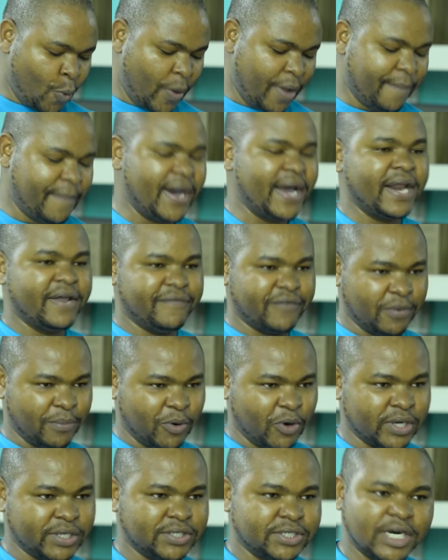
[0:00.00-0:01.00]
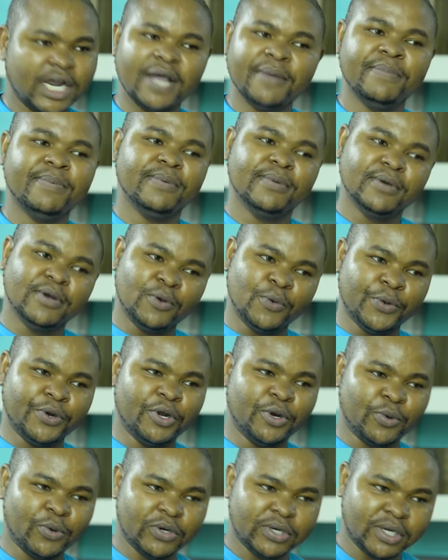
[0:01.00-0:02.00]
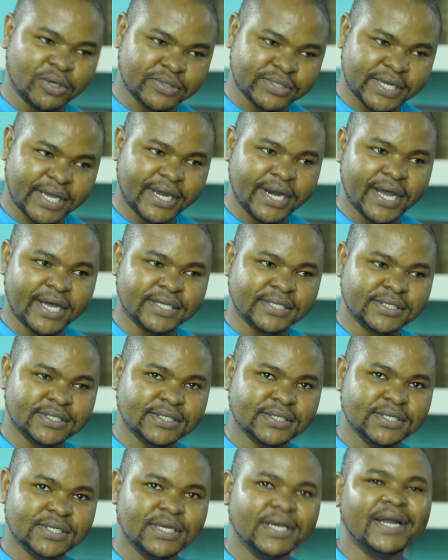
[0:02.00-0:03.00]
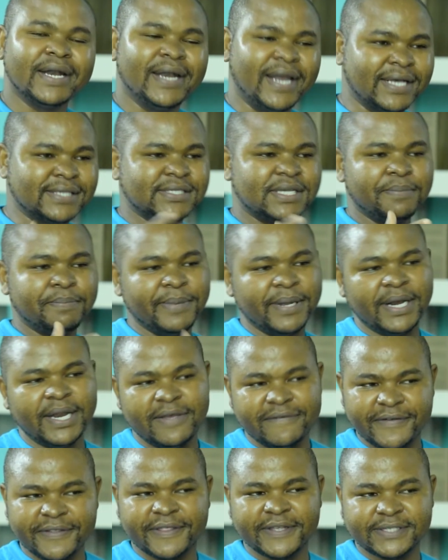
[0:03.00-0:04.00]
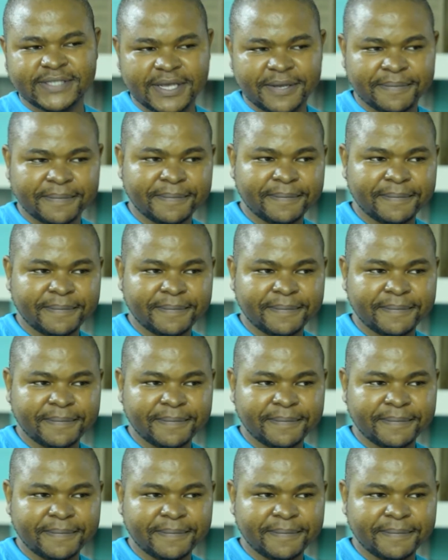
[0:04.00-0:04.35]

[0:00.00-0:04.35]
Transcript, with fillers: we marry from our tribe, mm-hmm. we don't want outsiders. Mm-hmm. Does he believe in the same?